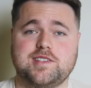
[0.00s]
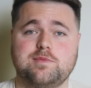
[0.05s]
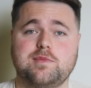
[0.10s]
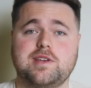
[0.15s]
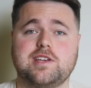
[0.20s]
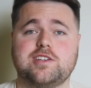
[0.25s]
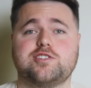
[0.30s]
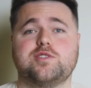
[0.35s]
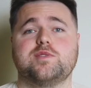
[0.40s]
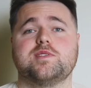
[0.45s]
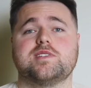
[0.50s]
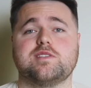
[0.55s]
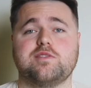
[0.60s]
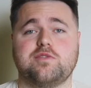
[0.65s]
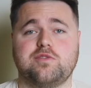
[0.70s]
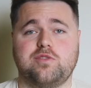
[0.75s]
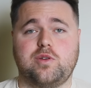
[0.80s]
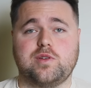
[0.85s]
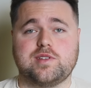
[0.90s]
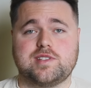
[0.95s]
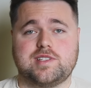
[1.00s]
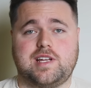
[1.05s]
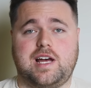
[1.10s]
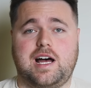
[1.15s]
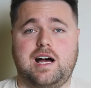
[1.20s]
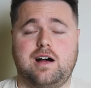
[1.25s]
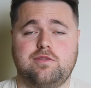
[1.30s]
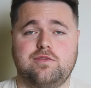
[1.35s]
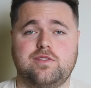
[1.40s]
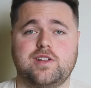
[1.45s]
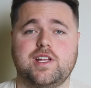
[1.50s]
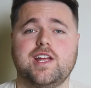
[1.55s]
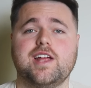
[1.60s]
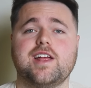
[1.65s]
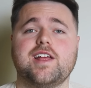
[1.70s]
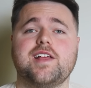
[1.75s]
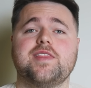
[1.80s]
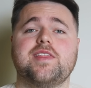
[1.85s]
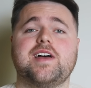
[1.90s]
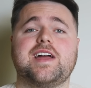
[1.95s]
some issues in the first half,
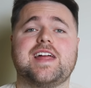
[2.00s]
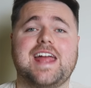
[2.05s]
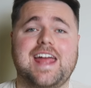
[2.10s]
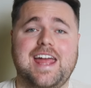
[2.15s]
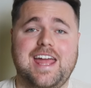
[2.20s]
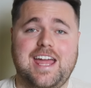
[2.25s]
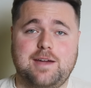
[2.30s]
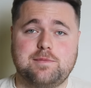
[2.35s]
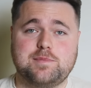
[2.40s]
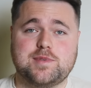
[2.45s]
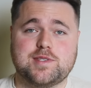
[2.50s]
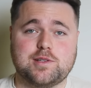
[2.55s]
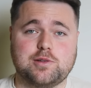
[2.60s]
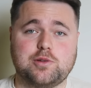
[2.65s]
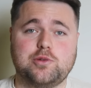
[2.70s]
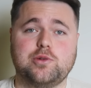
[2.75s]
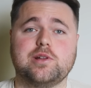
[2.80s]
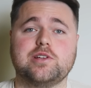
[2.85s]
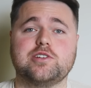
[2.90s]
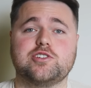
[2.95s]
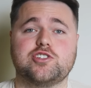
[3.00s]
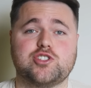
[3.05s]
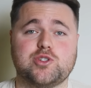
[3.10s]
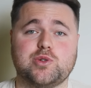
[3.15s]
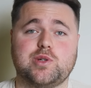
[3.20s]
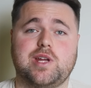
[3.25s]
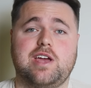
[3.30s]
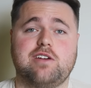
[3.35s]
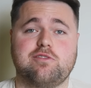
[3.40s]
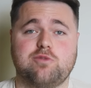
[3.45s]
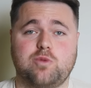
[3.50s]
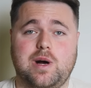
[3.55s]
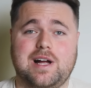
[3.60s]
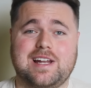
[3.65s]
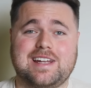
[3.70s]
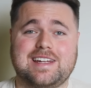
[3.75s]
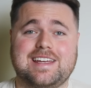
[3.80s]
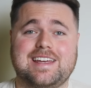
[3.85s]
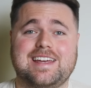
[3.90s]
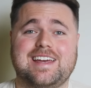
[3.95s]
they absolutely should have
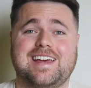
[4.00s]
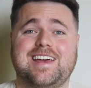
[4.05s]
won.